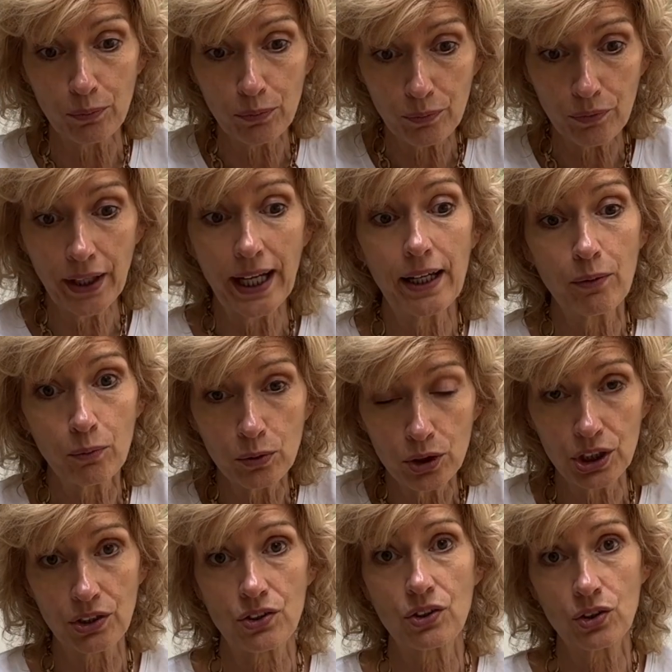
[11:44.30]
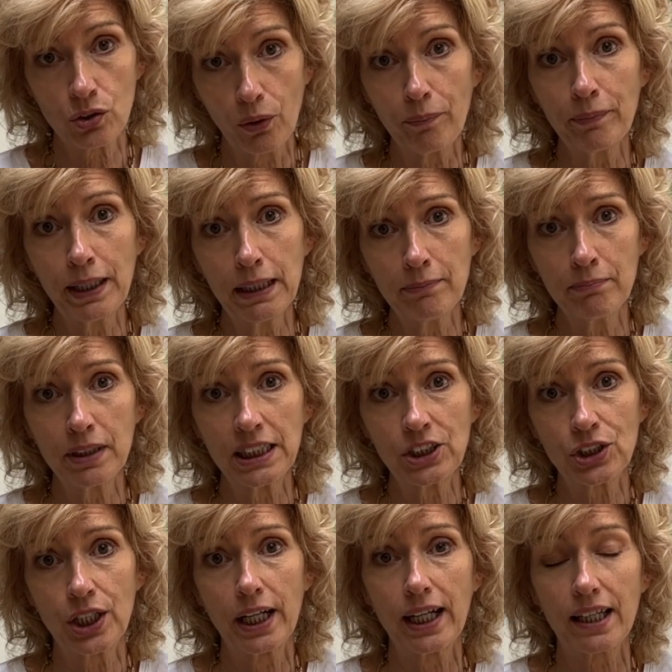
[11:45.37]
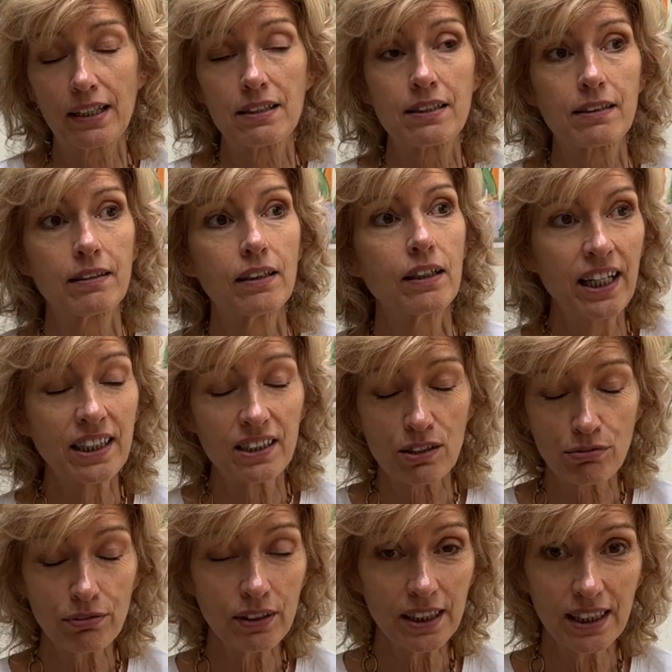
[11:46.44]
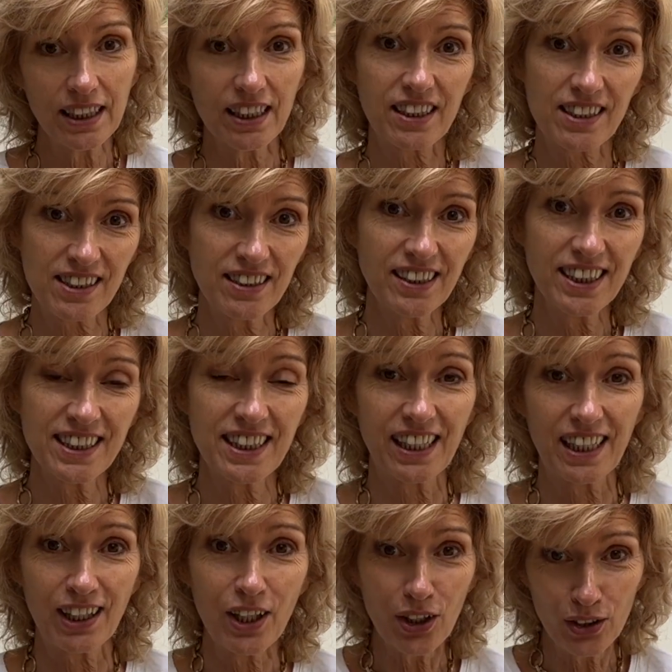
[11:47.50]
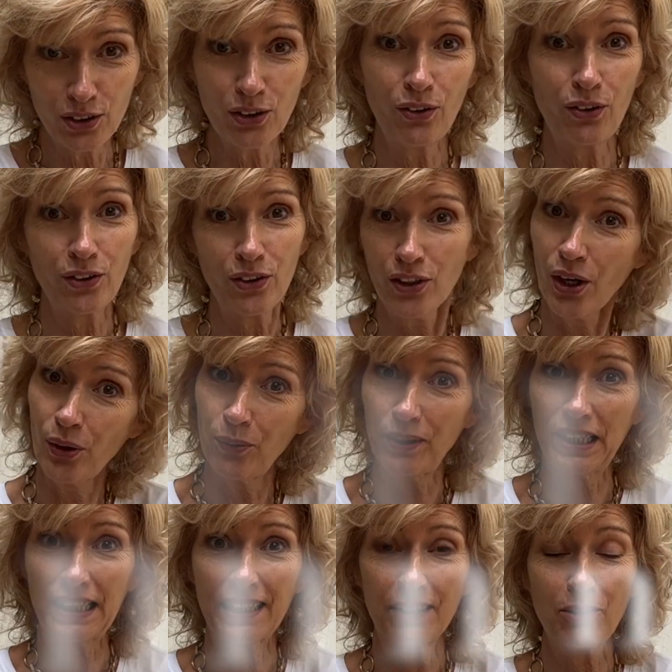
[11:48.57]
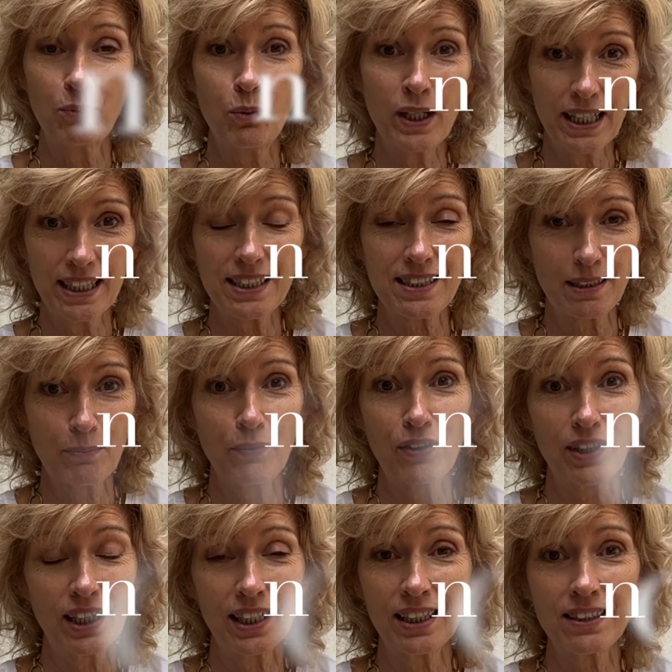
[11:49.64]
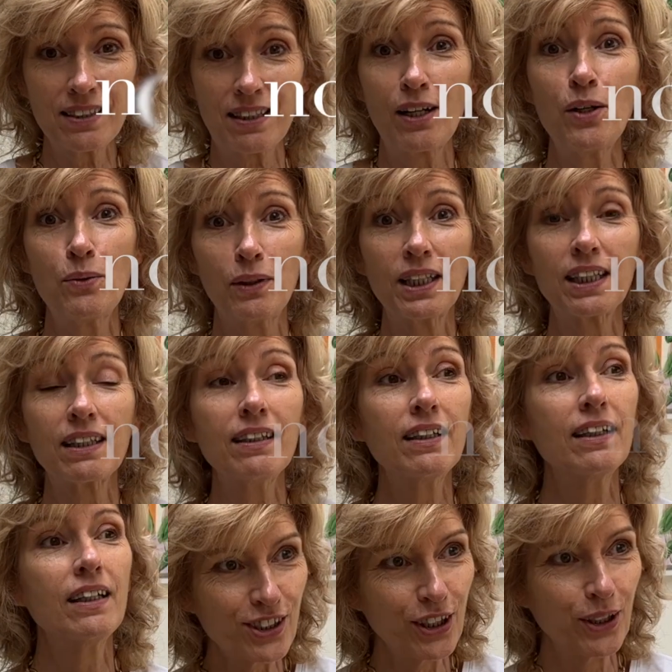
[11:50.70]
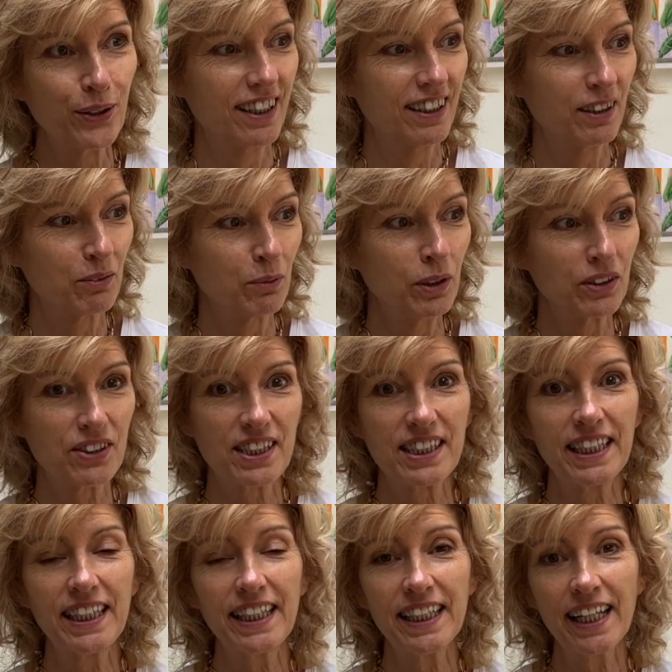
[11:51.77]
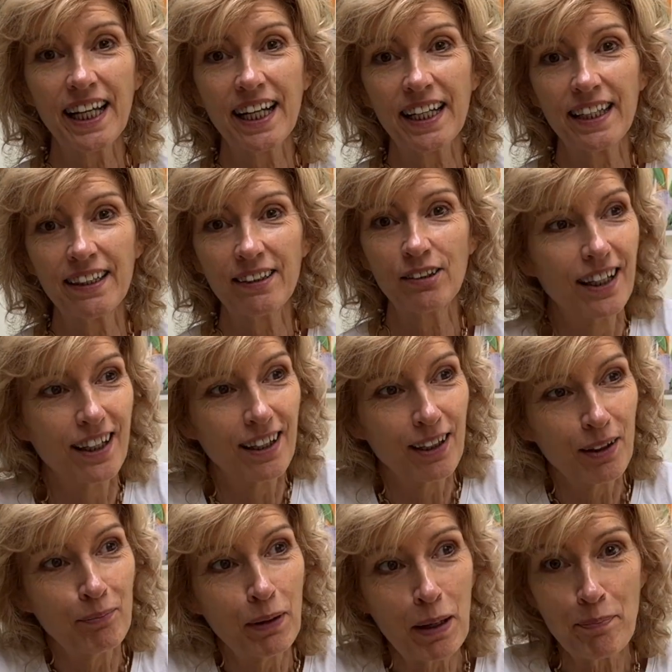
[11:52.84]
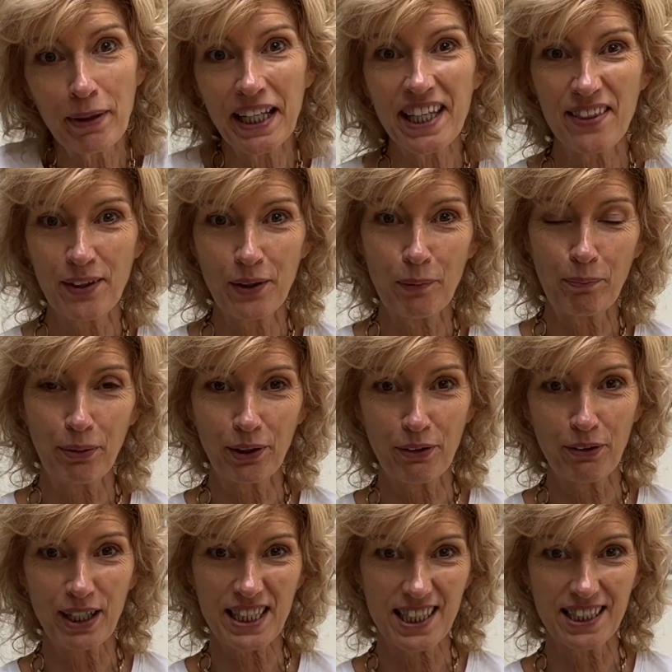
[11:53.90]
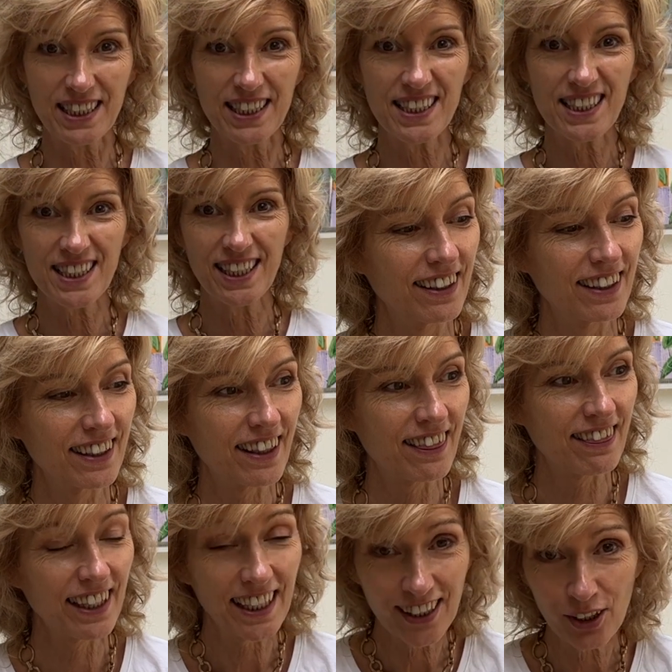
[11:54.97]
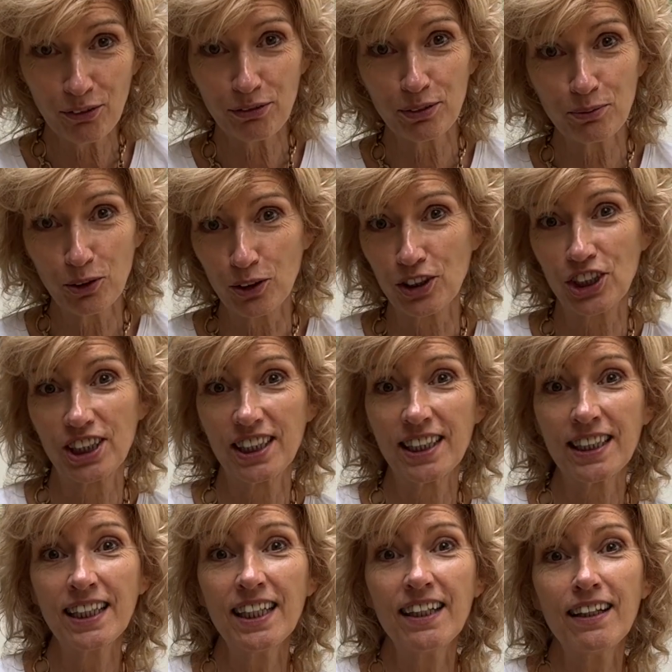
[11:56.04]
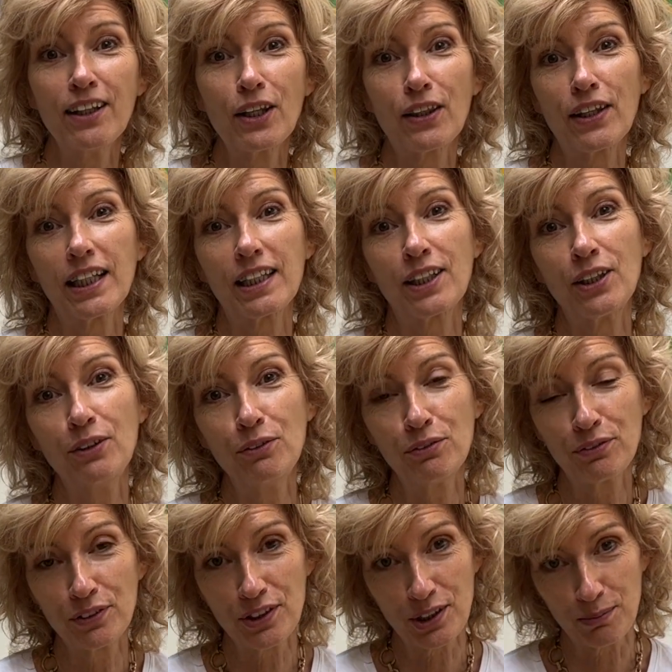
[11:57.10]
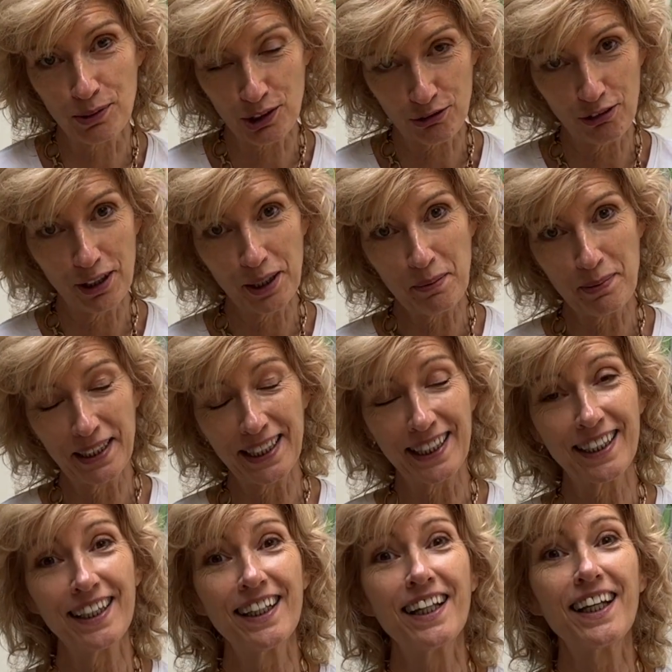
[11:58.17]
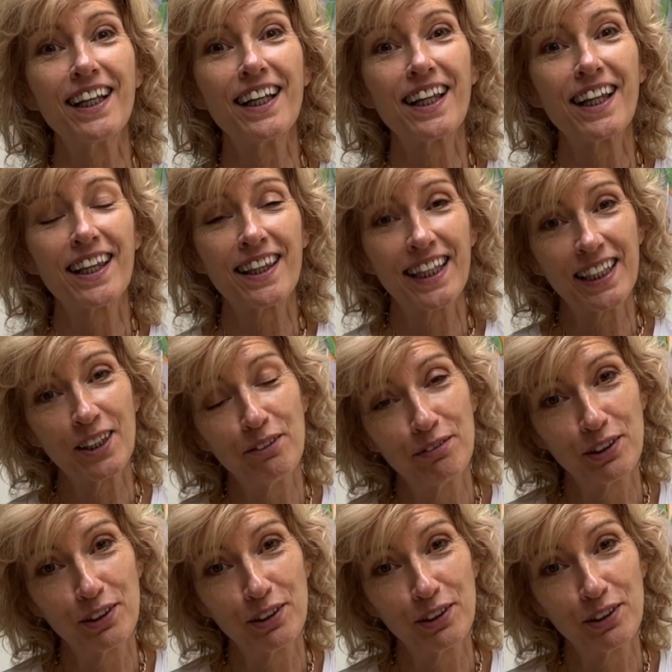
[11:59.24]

That will just stop me in my tracks. And it's really exciting not knowing where something is going. So we'll see how my bather progresses. Thank you for watching. Thank you for subscribing. Thank you for